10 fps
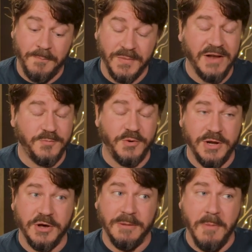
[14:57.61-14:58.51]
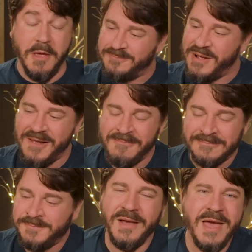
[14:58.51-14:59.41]
That's pretty good. But
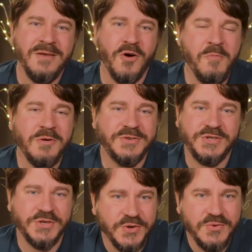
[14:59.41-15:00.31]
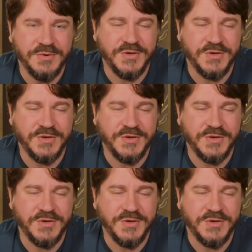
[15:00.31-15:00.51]
again, almost too